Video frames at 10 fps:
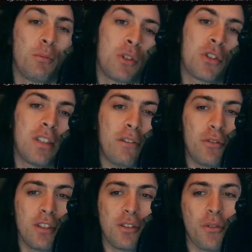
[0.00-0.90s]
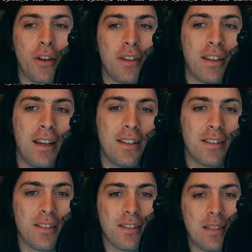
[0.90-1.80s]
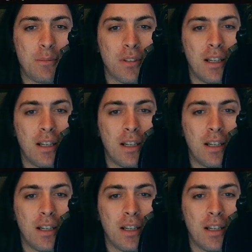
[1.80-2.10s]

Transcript: we should definitely do that again sometime.